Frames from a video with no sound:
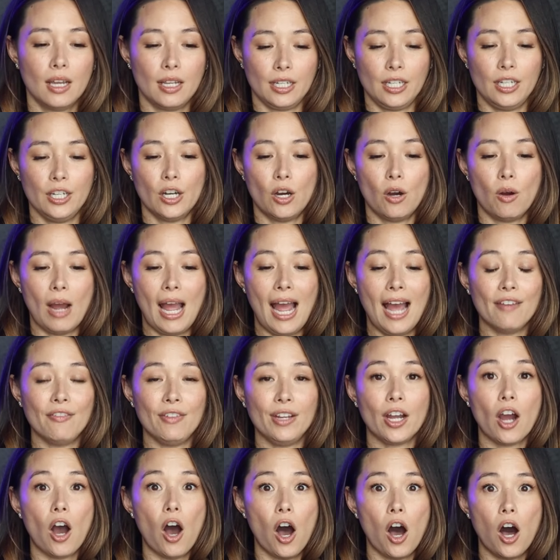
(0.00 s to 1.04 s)

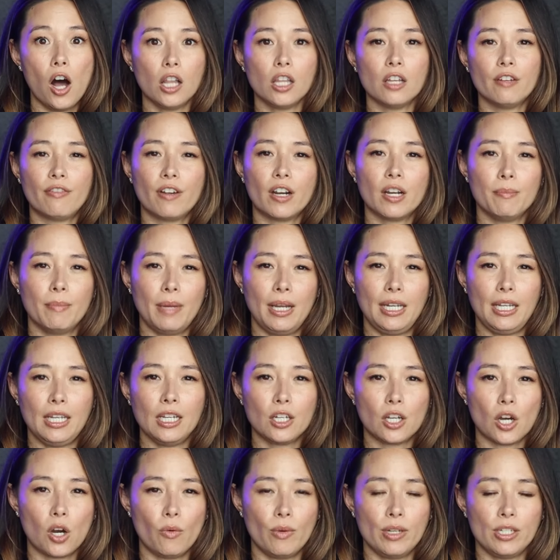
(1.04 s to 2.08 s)
having all of our money
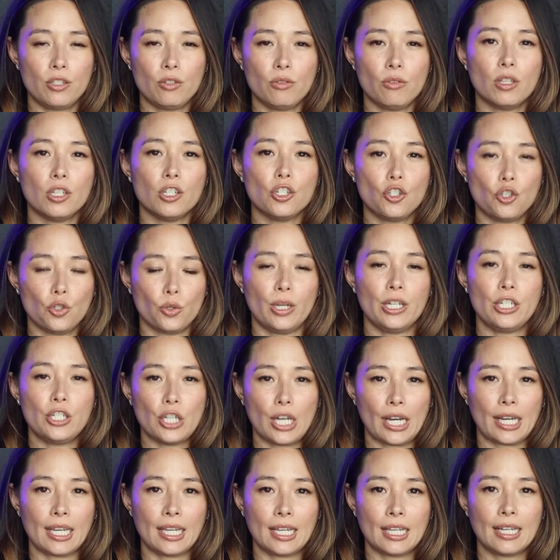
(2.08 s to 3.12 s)
go into this joint
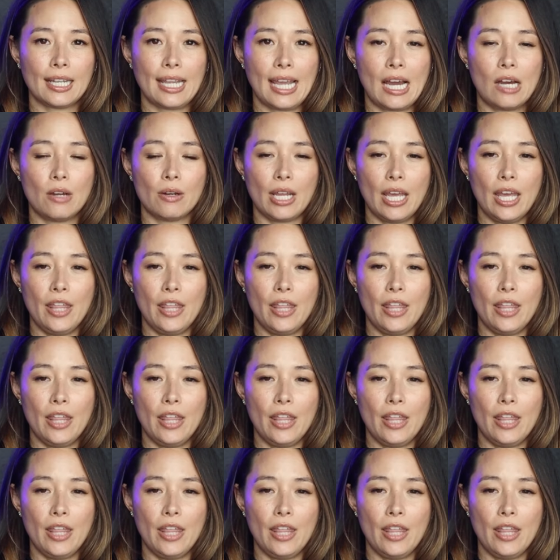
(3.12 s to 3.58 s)
checking account